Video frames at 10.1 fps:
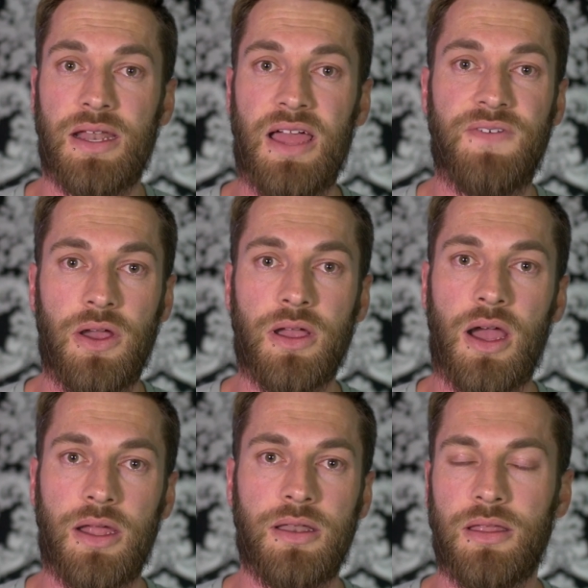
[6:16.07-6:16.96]
I found
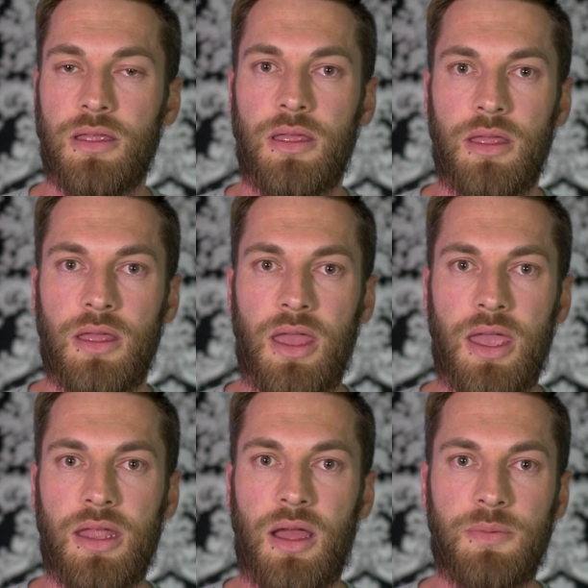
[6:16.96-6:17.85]
God,
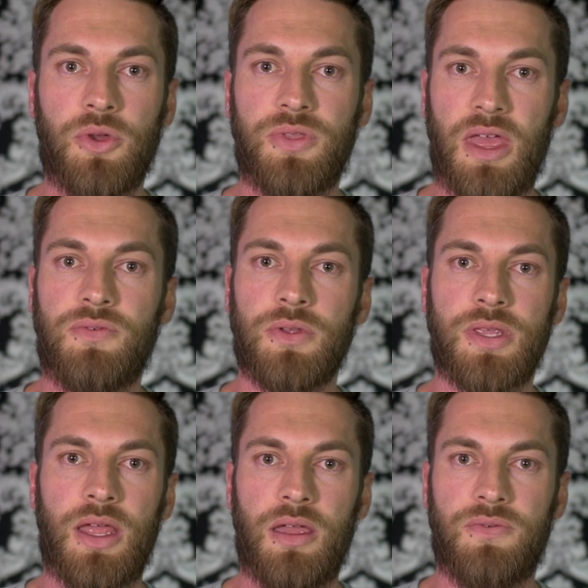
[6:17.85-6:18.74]
and I'm so thankful
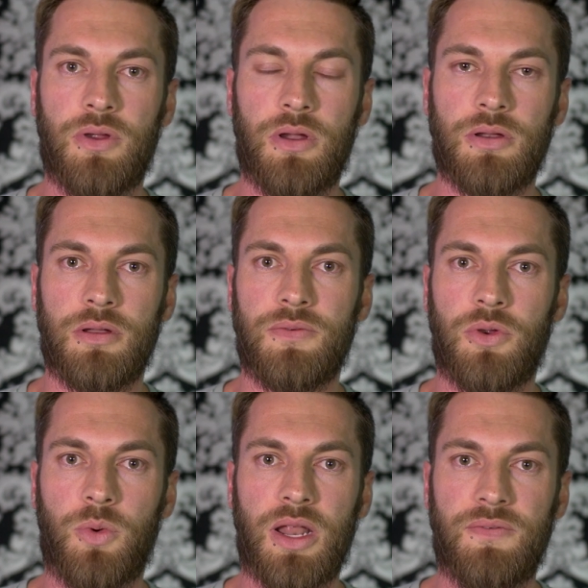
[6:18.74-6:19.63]
today for
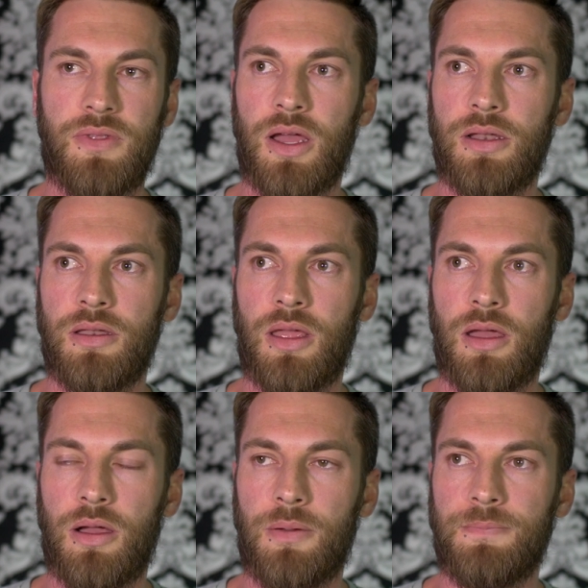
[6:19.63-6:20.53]
what I've
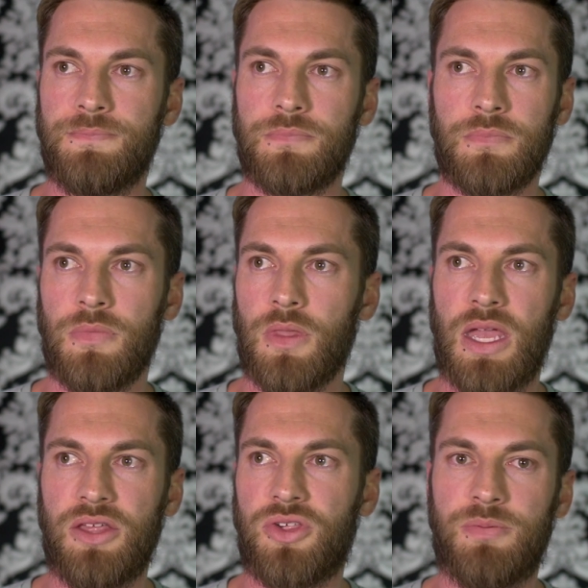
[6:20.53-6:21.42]
done.
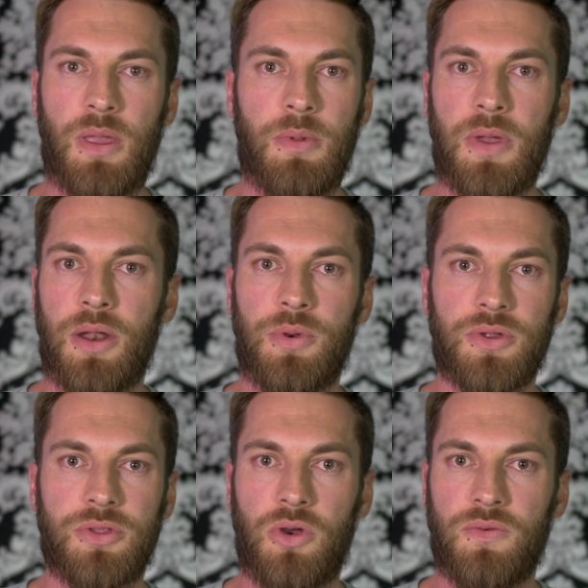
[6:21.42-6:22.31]
It's just made me a better
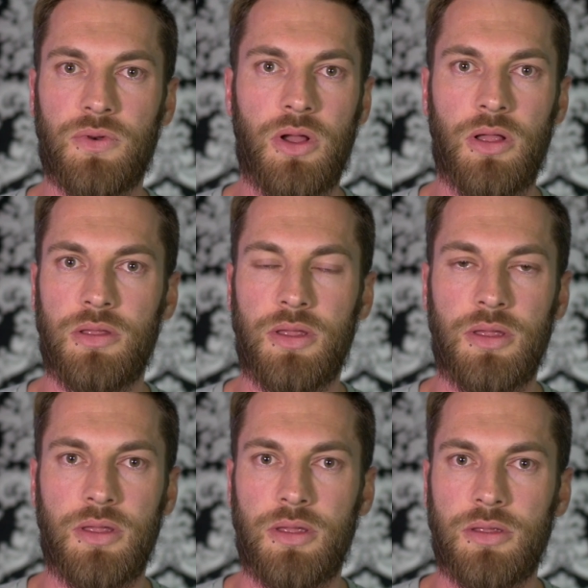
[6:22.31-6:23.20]
person overall.
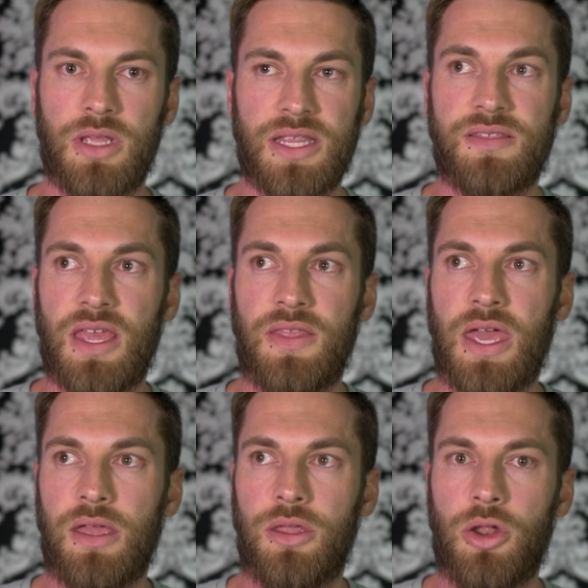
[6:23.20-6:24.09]
Not to say
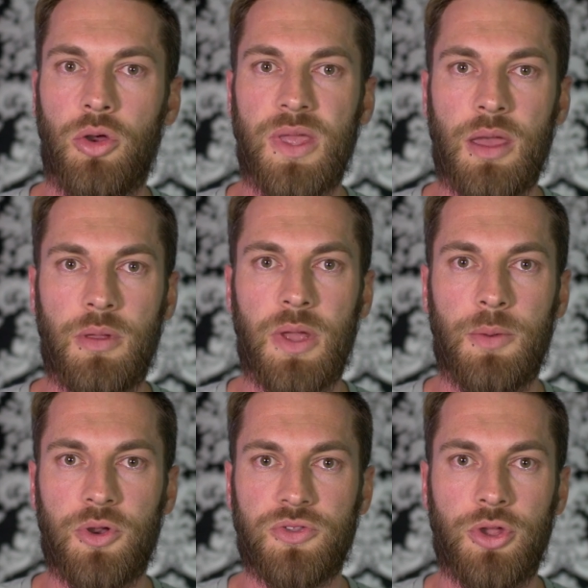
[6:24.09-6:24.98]
that, you know, becoming a
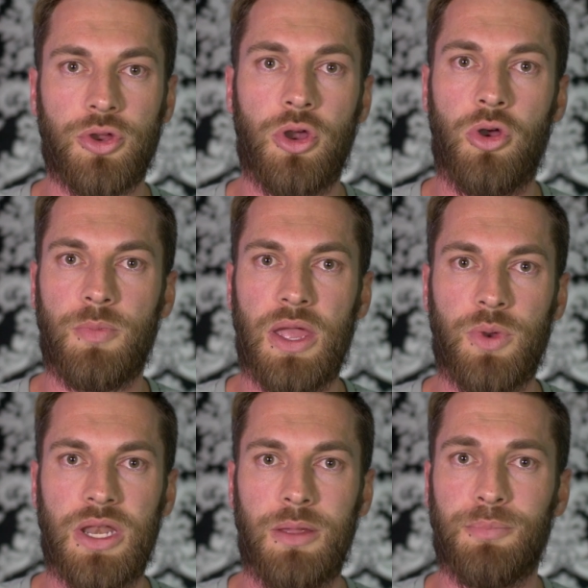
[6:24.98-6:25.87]
better person on your own by
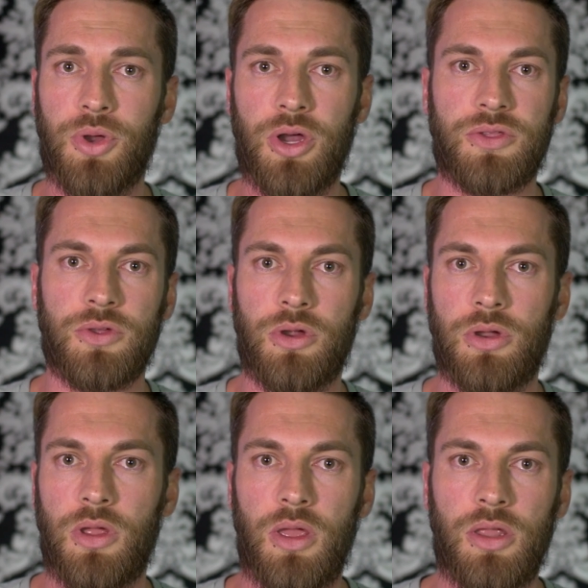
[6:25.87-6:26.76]
reading books
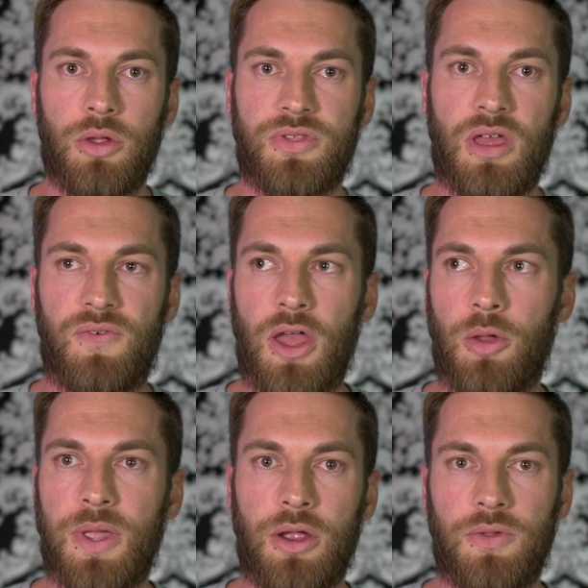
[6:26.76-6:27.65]
or, you know,
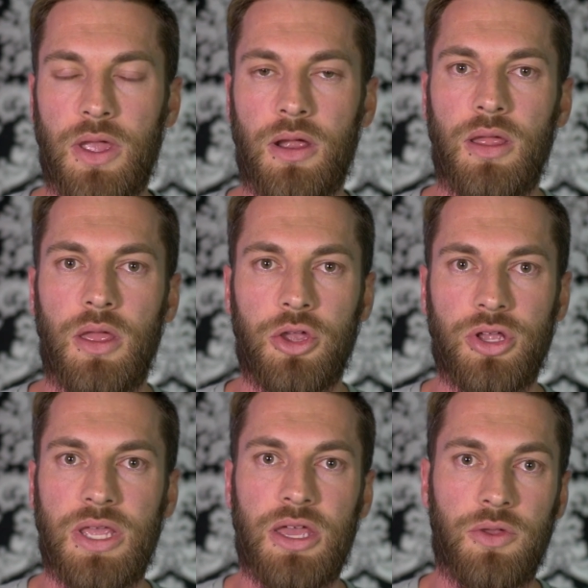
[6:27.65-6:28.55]
self-help here and there
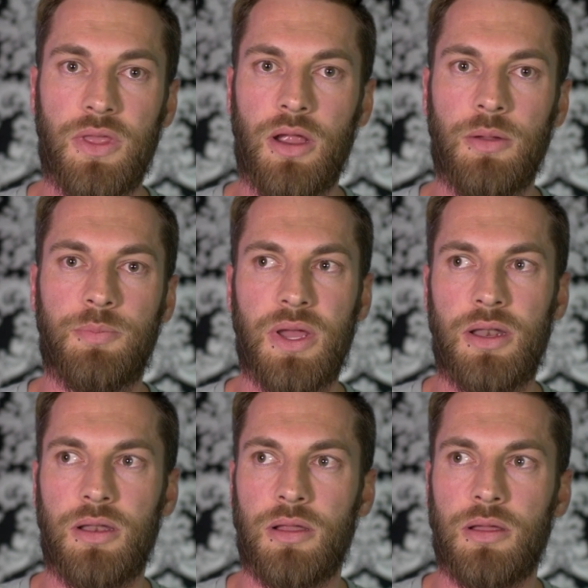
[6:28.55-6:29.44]
could get you there,
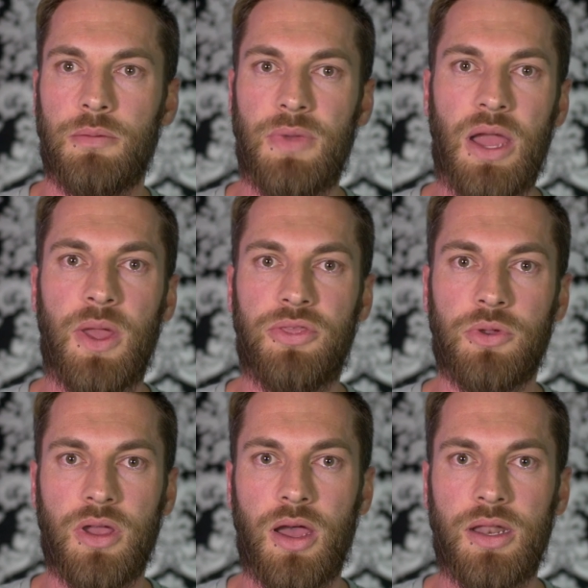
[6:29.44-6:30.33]
but my way
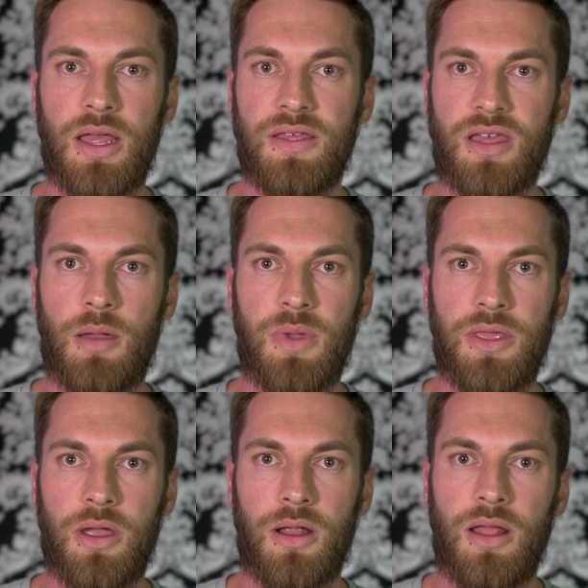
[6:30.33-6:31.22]
through God has got me
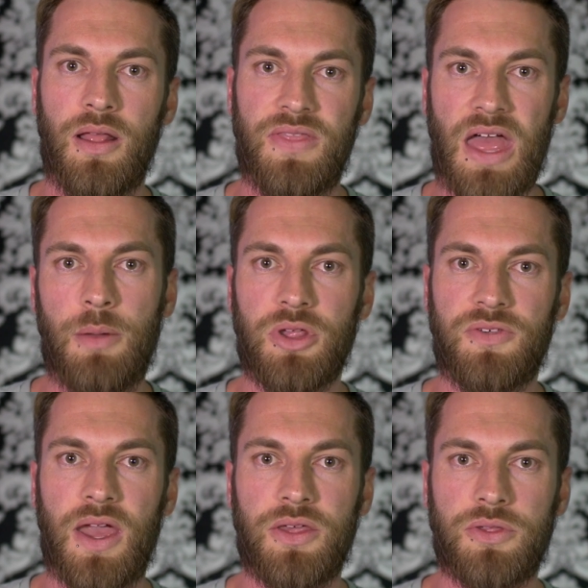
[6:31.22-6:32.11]
there that much
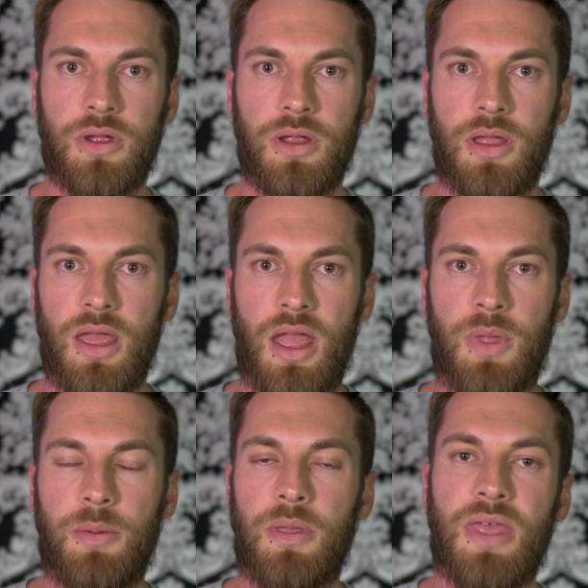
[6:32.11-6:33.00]
faster and
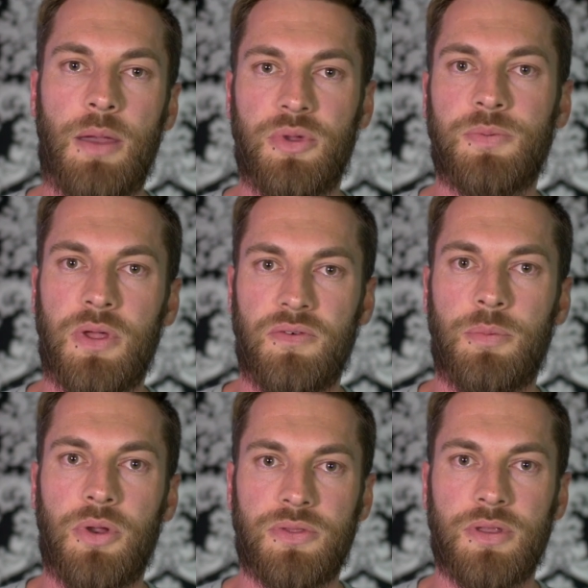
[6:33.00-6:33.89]
made me that much better of
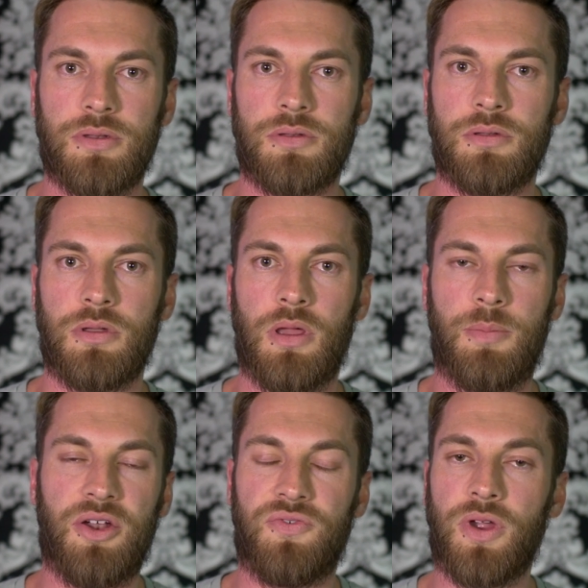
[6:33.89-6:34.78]
a person. A
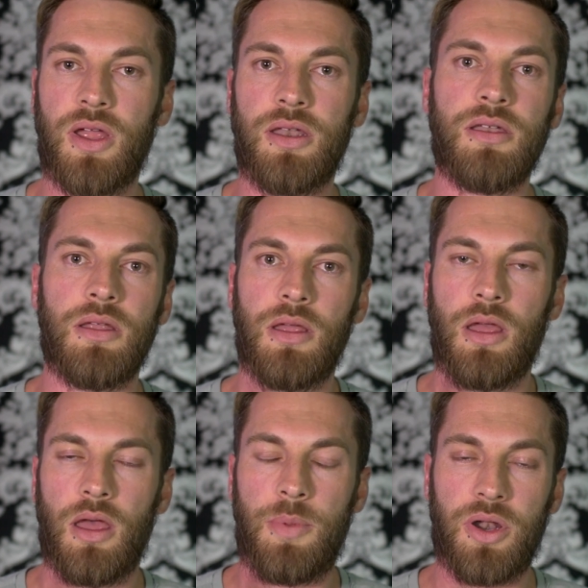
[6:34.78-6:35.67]
better friend,
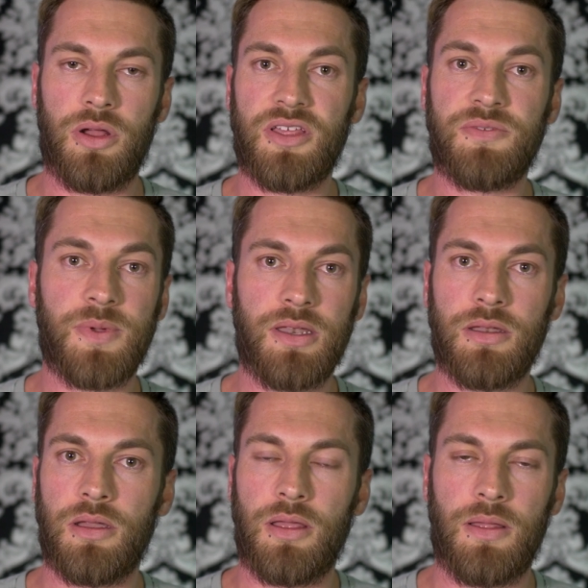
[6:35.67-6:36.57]
a better
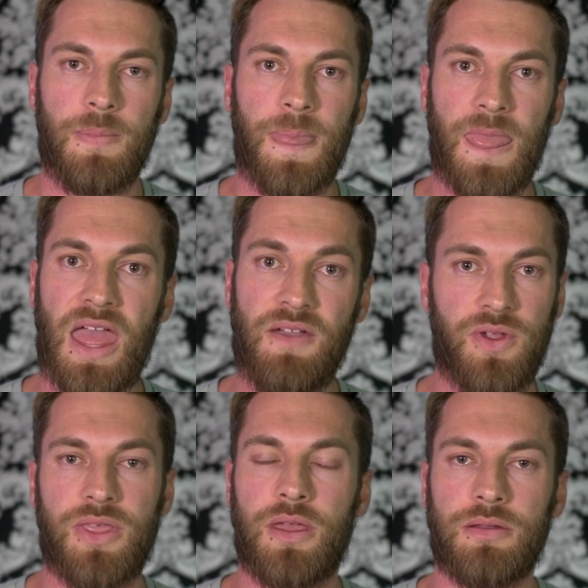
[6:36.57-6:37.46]
husband,
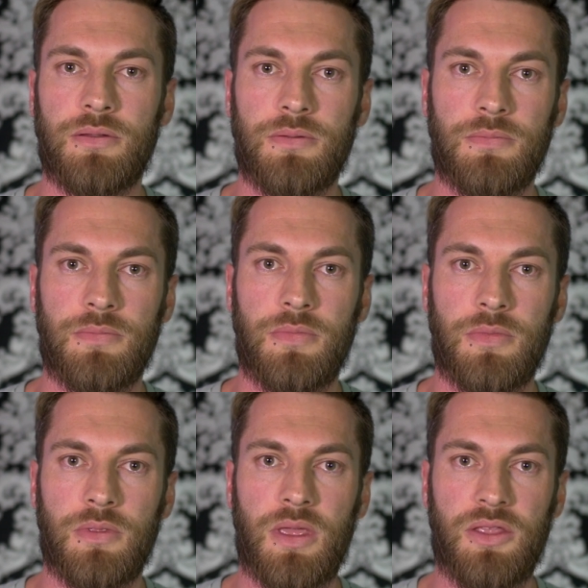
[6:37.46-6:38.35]
everything.
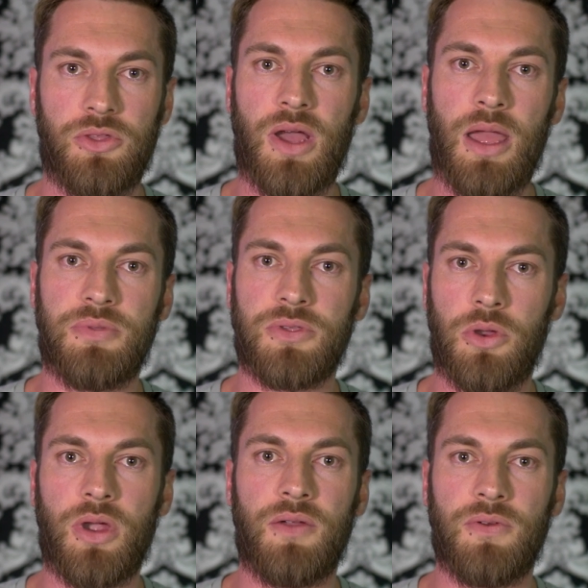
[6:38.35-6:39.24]
And so I'm
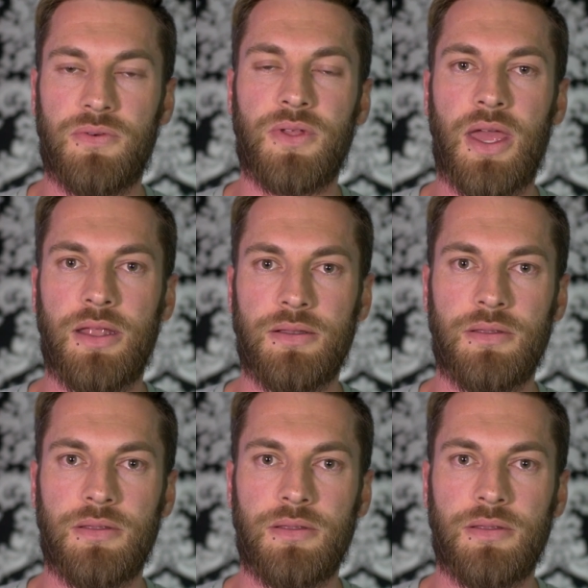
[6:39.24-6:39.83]
so grateful for that.